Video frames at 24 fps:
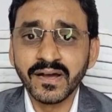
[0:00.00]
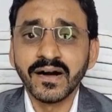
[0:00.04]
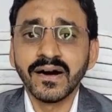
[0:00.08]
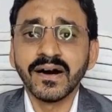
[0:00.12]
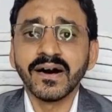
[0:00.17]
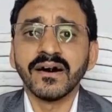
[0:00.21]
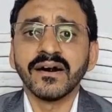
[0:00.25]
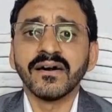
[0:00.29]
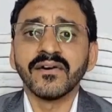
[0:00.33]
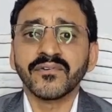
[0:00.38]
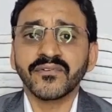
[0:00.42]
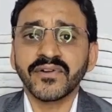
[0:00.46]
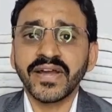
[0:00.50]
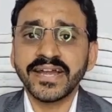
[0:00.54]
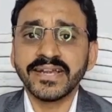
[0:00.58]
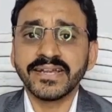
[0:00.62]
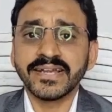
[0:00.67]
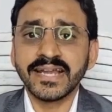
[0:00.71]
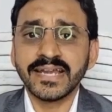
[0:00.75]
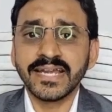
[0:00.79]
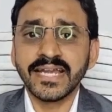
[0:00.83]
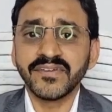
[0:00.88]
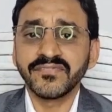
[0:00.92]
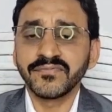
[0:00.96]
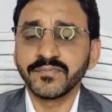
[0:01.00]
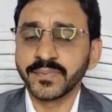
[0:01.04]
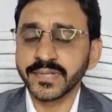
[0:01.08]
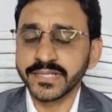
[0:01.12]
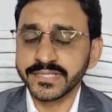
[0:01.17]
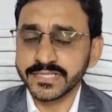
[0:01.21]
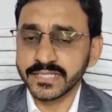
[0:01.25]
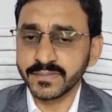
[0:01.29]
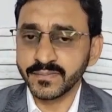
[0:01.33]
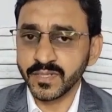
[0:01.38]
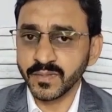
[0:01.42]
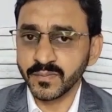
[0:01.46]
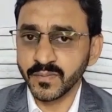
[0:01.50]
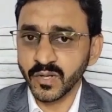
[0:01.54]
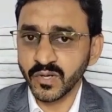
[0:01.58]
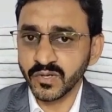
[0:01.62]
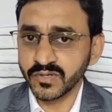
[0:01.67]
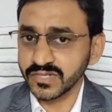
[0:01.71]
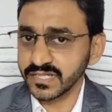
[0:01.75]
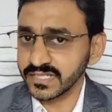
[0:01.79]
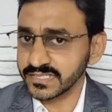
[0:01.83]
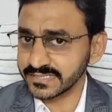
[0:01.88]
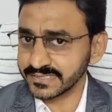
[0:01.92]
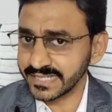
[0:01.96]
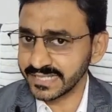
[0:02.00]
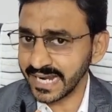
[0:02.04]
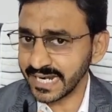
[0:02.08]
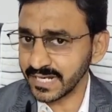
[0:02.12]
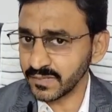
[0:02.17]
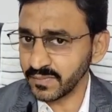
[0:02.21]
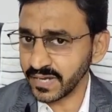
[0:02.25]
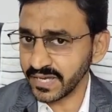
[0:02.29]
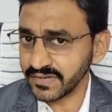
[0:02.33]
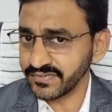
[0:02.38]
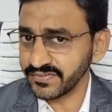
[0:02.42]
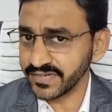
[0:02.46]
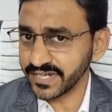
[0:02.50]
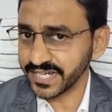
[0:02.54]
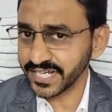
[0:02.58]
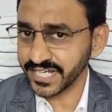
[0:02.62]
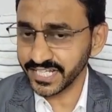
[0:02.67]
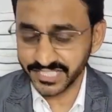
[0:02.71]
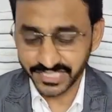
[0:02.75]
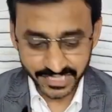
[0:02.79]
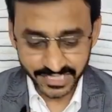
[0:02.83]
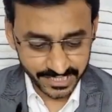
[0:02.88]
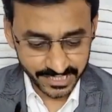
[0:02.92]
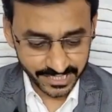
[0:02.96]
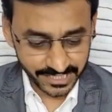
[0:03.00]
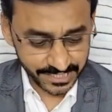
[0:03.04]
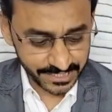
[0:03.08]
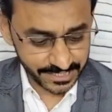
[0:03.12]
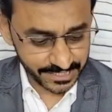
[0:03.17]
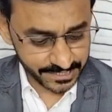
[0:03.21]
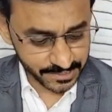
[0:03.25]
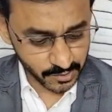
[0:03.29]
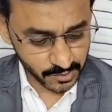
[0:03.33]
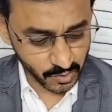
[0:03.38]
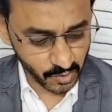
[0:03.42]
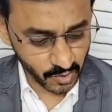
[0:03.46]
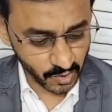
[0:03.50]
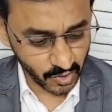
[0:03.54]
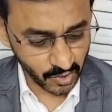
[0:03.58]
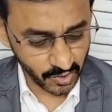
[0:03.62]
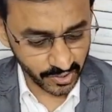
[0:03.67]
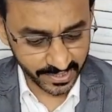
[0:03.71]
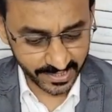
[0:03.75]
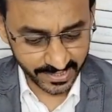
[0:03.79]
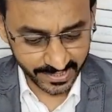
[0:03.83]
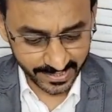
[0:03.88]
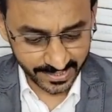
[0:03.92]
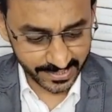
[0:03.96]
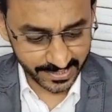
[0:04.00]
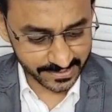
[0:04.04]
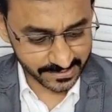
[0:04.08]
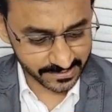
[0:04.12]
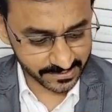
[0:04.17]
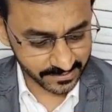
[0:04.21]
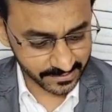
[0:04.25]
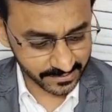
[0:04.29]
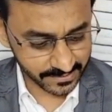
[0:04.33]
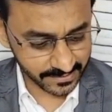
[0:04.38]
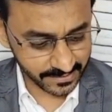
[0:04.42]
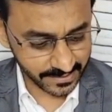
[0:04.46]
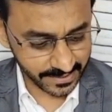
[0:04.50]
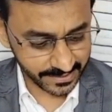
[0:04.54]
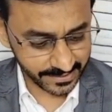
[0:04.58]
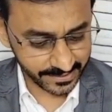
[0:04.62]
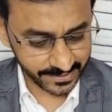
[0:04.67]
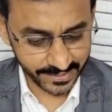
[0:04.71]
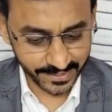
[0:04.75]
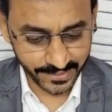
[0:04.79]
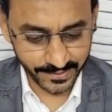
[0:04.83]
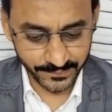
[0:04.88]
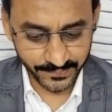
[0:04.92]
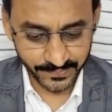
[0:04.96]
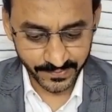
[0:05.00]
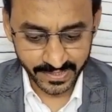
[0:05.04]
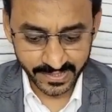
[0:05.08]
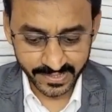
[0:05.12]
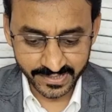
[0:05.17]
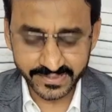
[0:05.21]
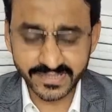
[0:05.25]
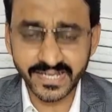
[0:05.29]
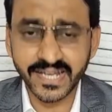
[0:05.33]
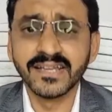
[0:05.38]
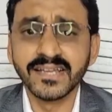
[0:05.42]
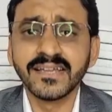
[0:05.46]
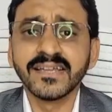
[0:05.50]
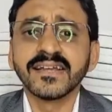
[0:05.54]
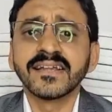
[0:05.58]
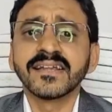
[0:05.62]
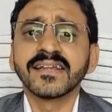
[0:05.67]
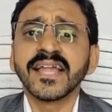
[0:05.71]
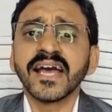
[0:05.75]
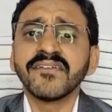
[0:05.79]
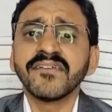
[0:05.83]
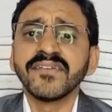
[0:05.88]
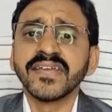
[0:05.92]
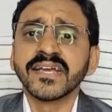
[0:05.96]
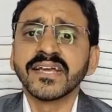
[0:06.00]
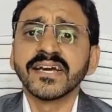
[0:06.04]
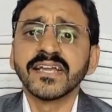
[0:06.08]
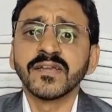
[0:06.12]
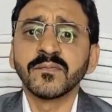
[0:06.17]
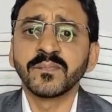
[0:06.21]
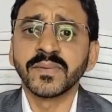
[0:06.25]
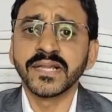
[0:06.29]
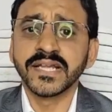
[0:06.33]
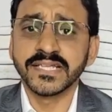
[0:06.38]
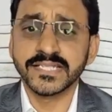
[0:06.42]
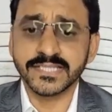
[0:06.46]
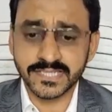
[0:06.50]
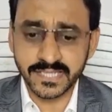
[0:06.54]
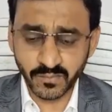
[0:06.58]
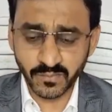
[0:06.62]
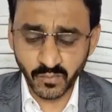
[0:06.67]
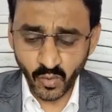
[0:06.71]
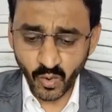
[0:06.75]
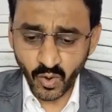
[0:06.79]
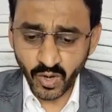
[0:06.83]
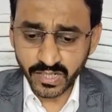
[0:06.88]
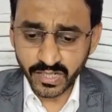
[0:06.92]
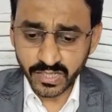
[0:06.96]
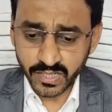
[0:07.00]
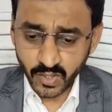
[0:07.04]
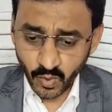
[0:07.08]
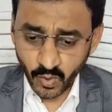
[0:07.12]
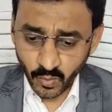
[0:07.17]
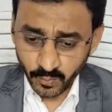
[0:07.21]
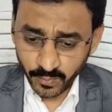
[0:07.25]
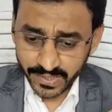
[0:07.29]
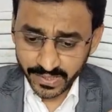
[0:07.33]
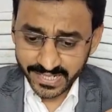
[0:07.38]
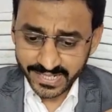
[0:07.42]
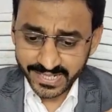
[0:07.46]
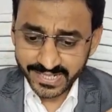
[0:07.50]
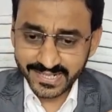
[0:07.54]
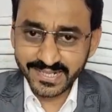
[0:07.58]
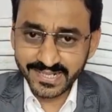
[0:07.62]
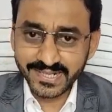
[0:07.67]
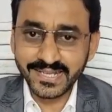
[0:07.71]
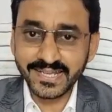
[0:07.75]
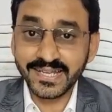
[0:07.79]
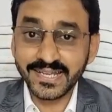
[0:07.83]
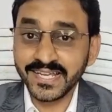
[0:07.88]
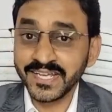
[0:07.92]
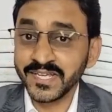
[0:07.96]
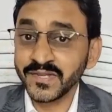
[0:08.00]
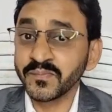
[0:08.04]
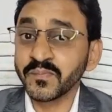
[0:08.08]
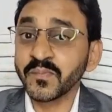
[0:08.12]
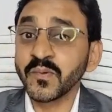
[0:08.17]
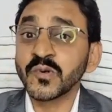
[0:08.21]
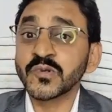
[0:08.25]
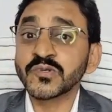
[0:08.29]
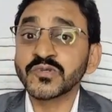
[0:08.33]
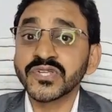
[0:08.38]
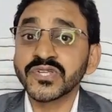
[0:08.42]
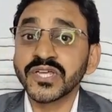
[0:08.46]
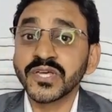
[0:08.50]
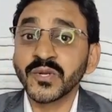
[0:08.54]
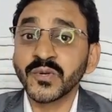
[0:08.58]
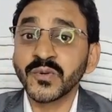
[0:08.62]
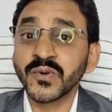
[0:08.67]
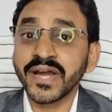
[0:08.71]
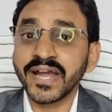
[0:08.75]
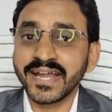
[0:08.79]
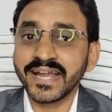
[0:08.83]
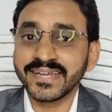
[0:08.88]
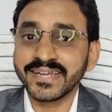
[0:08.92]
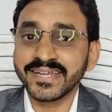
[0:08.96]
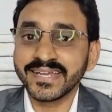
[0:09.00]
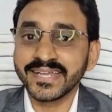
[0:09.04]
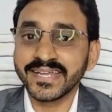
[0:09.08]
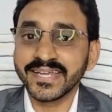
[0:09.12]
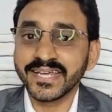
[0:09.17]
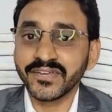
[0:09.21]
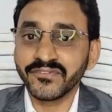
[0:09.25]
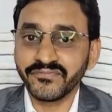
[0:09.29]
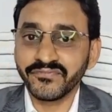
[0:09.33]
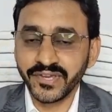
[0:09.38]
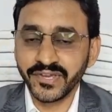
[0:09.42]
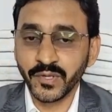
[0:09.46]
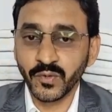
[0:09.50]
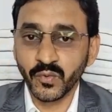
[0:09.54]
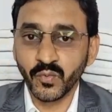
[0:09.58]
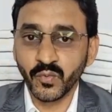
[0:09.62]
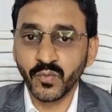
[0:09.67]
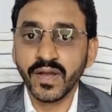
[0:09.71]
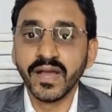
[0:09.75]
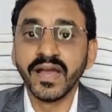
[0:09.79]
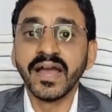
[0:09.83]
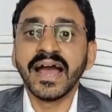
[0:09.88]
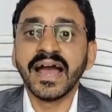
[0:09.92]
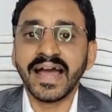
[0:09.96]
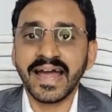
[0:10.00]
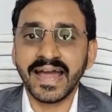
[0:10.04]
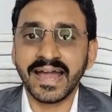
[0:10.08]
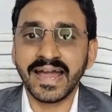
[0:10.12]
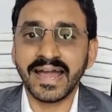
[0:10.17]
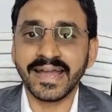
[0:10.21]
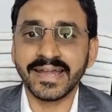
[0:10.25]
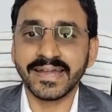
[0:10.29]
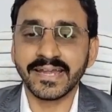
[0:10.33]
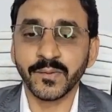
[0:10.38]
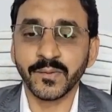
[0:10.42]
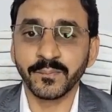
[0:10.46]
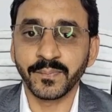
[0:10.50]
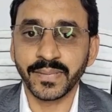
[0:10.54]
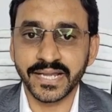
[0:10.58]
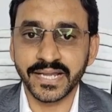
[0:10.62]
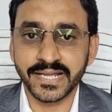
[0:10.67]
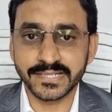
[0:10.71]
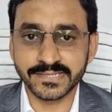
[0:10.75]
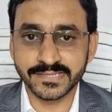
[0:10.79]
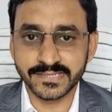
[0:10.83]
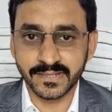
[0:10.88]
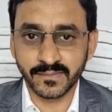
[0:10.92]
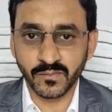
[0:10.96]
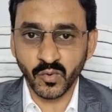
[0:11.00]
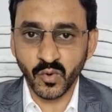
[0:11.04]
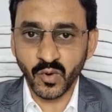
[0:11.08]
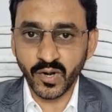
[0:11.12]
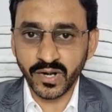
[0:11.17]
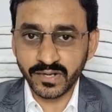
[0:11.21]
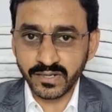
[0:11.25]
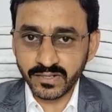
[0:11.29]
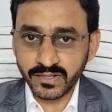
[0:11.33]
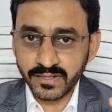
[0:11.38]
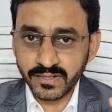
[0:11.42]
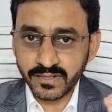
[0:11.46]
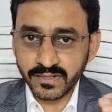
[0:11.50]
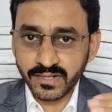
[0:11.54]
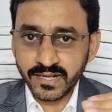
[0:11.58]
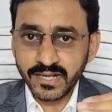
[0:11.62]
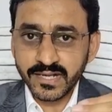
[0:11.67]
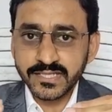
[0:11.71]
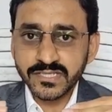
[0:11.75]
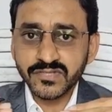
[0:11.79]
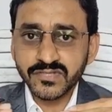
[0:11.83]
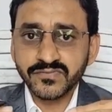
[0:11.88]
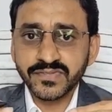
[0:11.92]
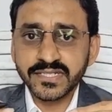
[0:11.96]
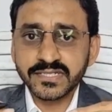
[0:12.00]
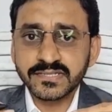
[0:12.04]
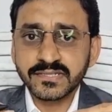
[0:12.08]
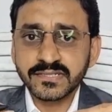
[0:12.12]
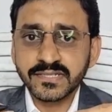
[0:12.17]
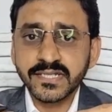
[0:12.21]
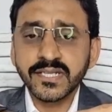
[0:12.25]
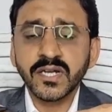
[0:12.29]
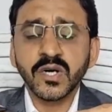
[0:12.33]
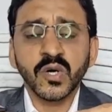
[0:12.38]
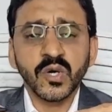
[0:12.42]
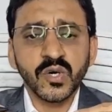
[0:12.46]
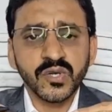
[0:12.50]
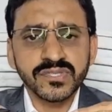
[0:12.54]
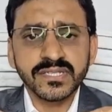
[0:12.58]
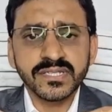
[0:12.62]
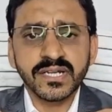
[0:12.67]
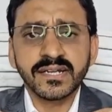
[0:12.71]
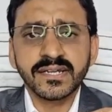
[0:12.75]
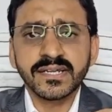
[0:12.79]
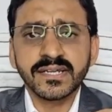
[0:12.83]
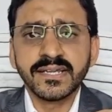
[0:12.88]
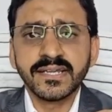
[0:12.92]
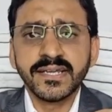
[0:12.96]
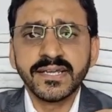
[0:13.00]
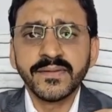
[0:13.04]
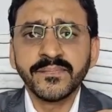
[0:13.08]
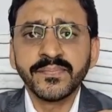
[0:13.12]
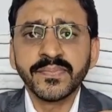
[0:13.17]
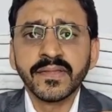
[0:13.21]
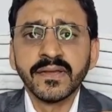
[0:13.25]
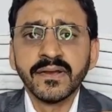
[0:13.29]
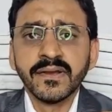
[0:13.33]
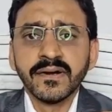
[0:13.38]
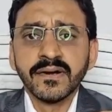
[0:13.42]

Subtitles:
right and left principal bronchus. That bifurcation is called as carina. Then clavicle plays somewhat obliquely in posterior anterior view and plays somewhat transversely horizontally